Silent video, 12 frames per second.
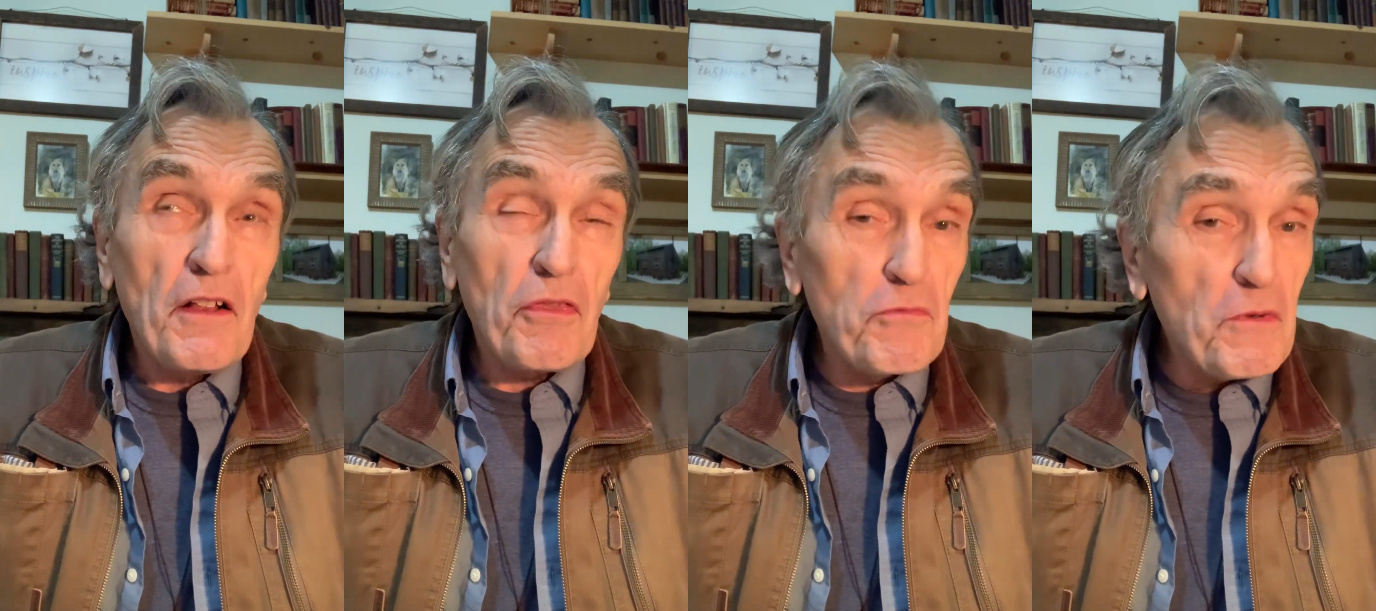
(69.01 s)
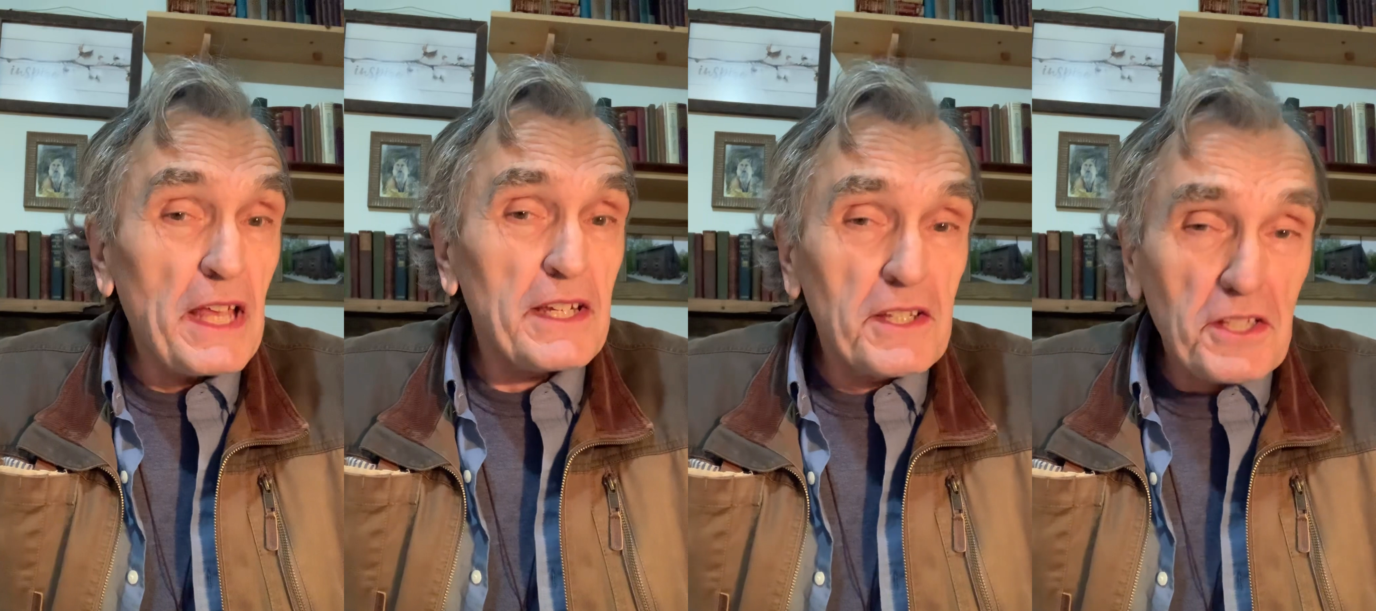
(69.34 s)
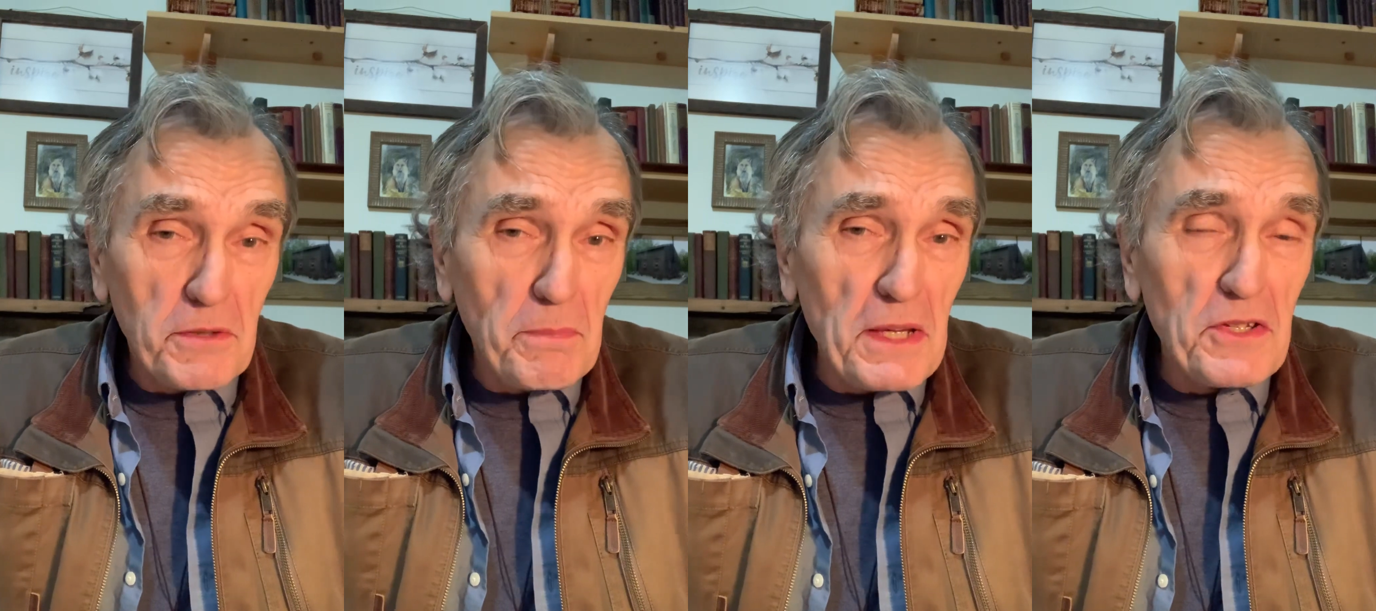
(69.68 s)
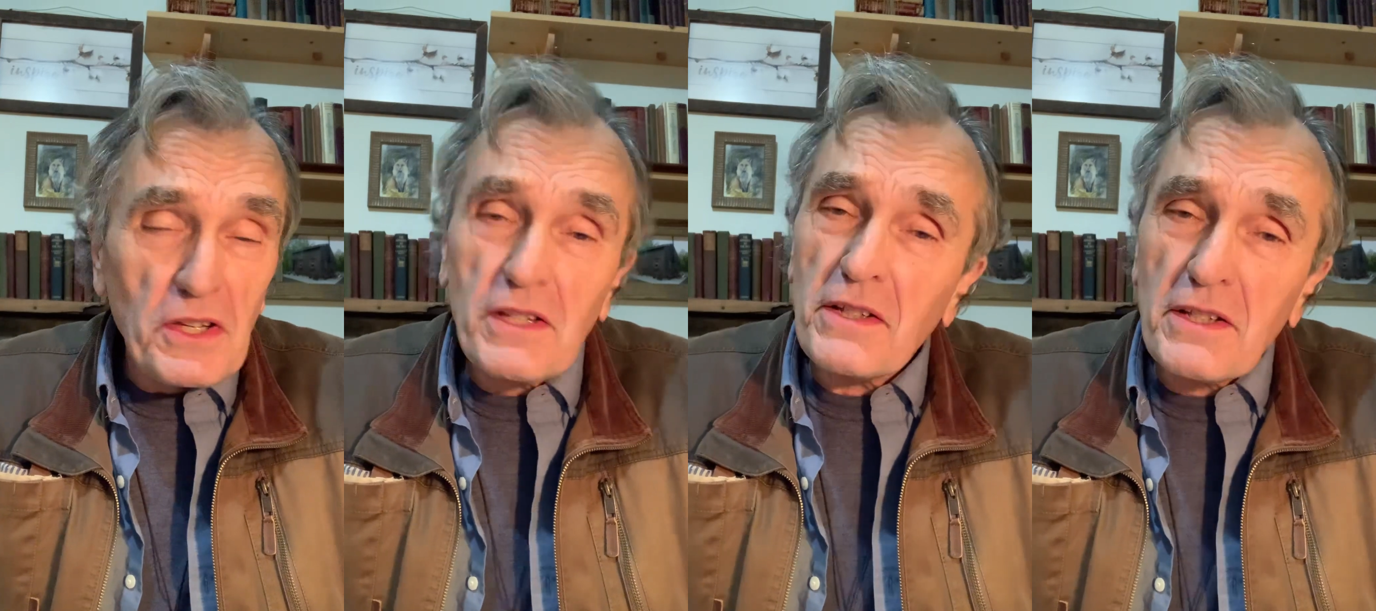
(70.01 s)
threatened
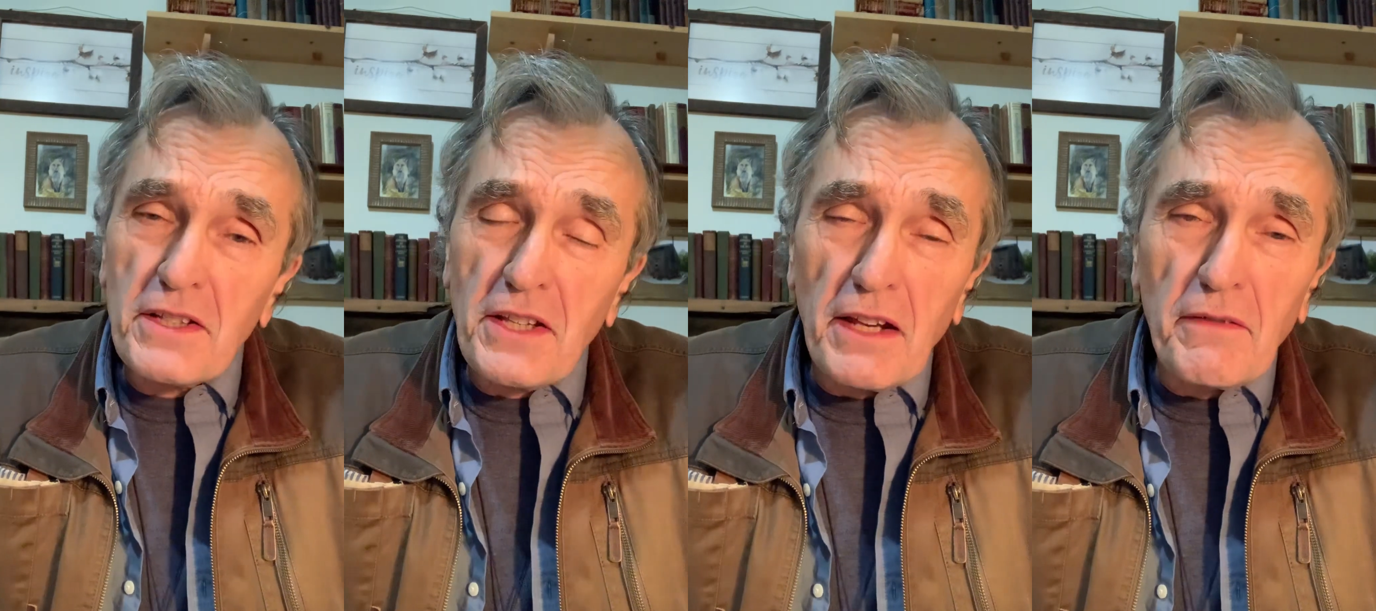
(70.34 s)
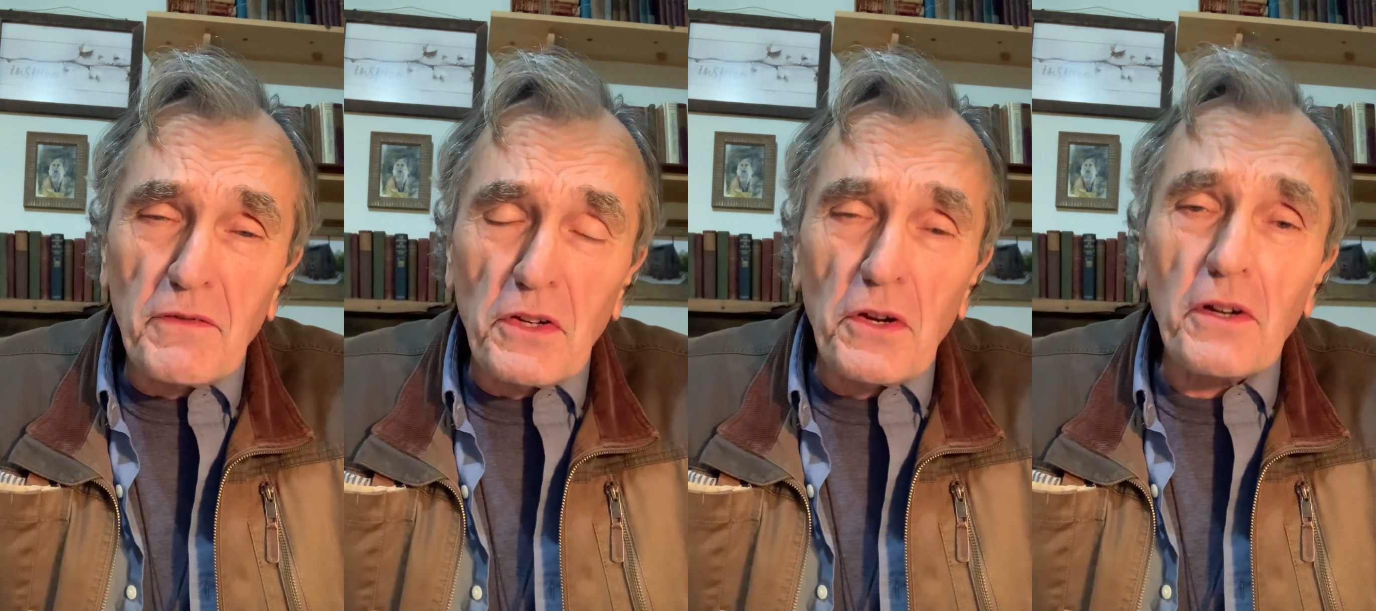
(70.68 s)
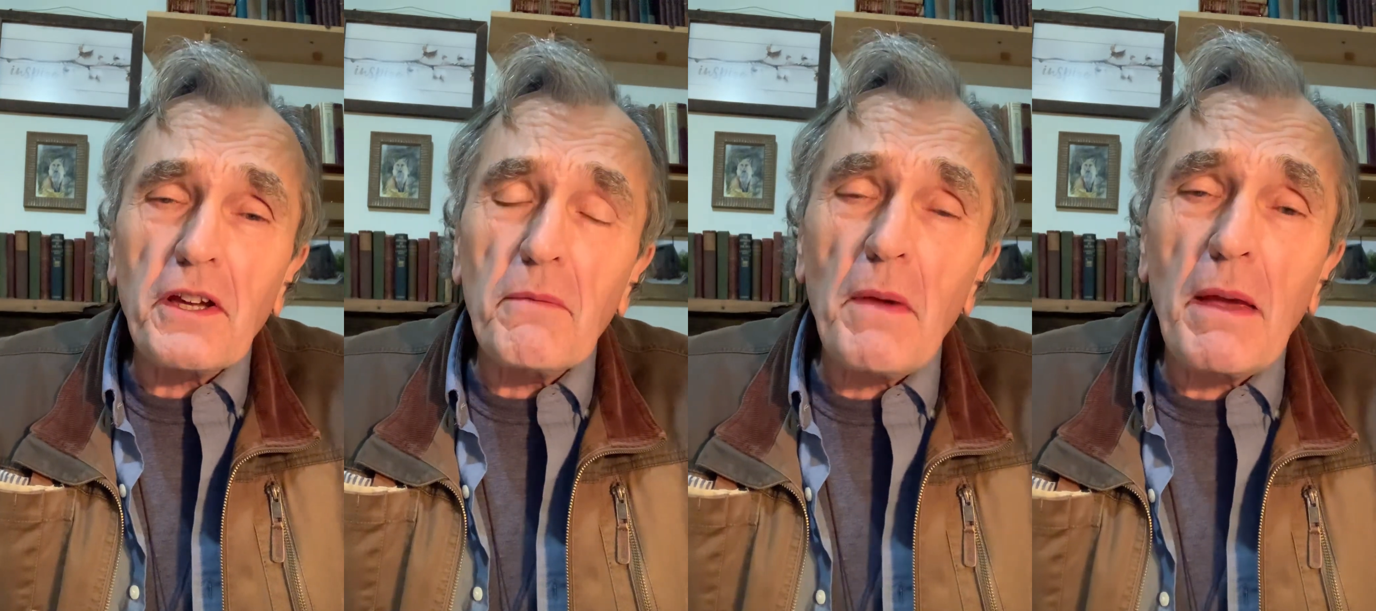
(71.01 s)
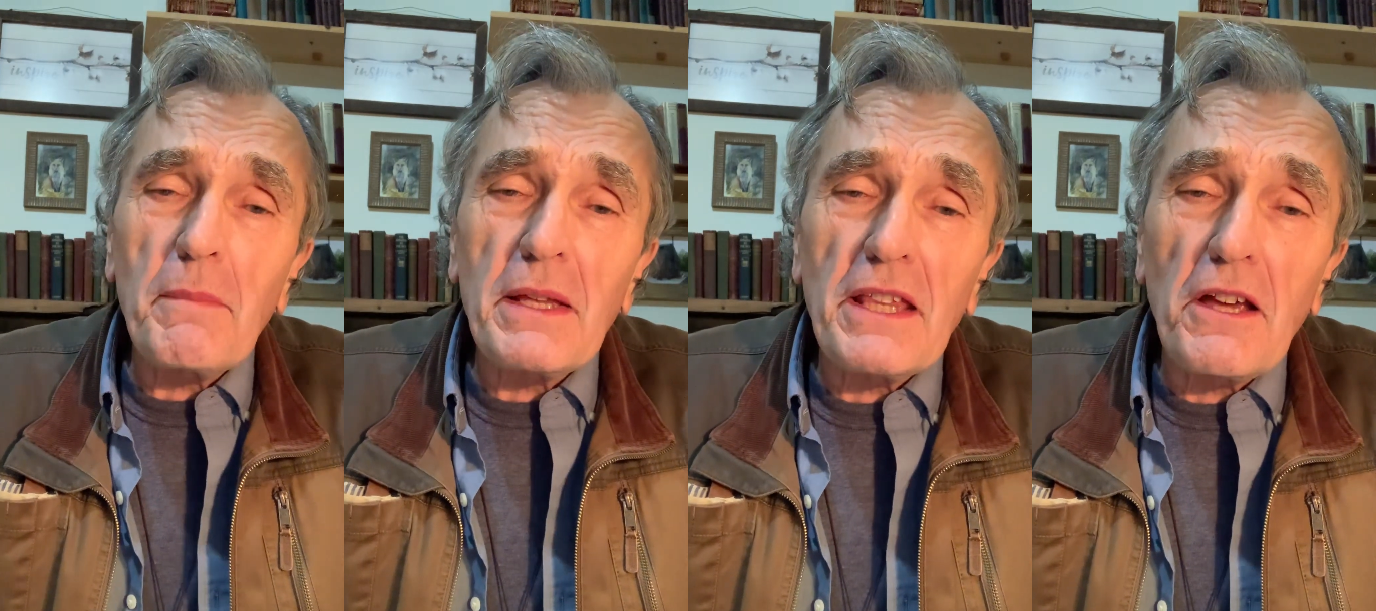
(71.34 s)
species in the state of New York, it may
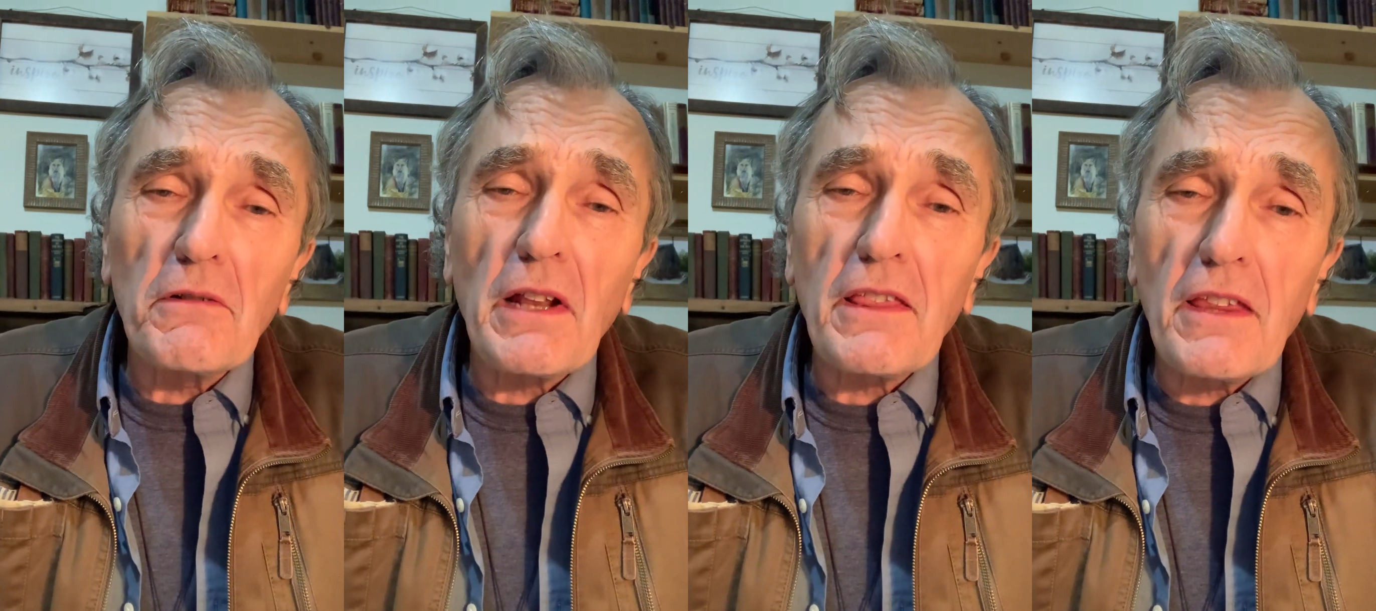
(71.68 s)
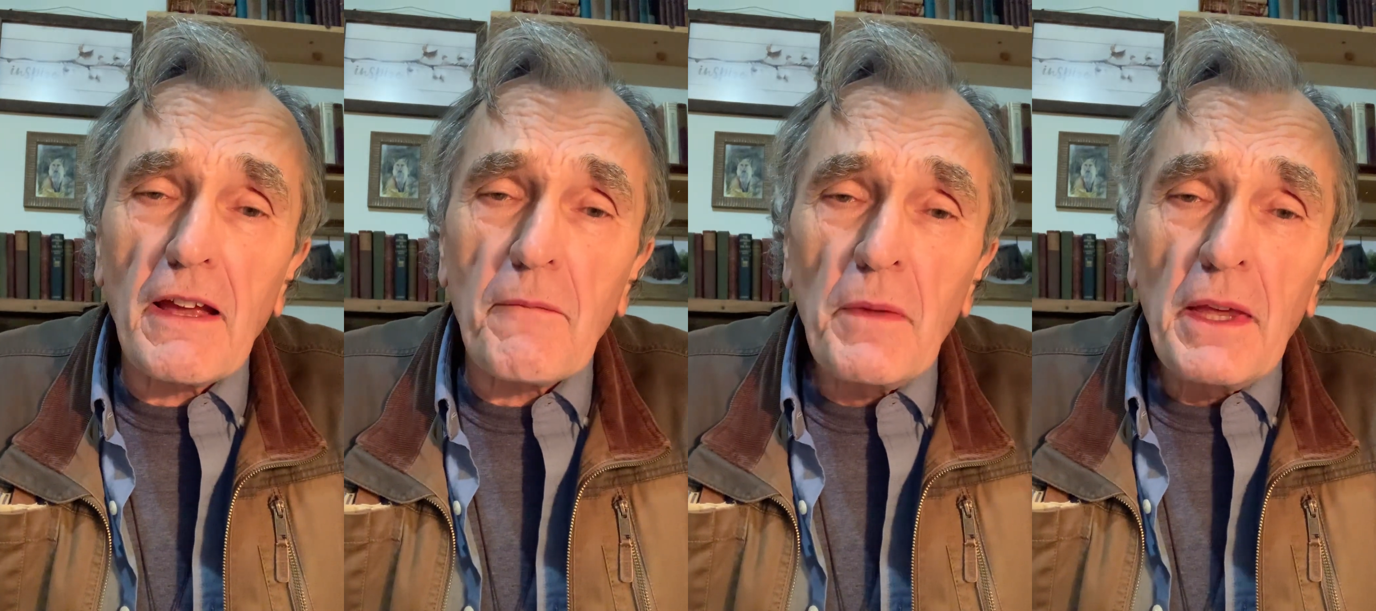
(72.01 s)
be the only thing